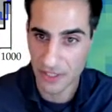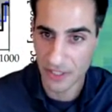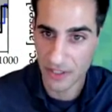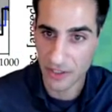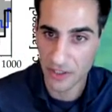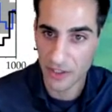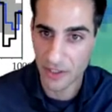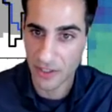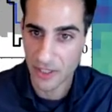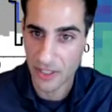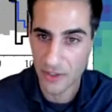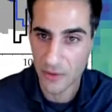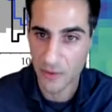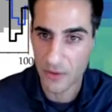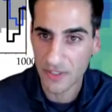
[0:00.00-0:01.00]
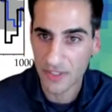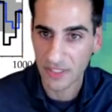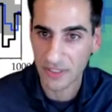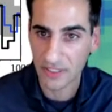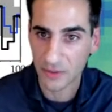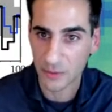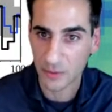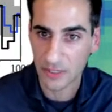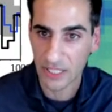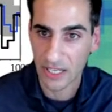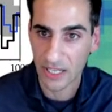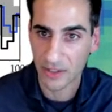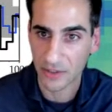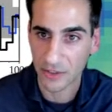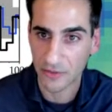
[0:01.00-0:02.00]
Here, we still need to rely
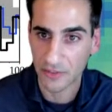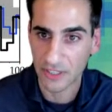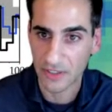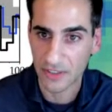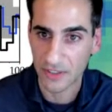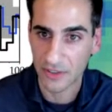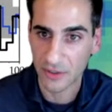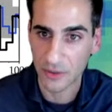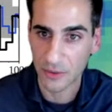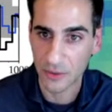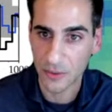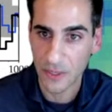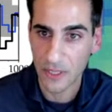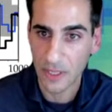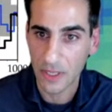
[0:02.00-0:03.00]
on UV and C2.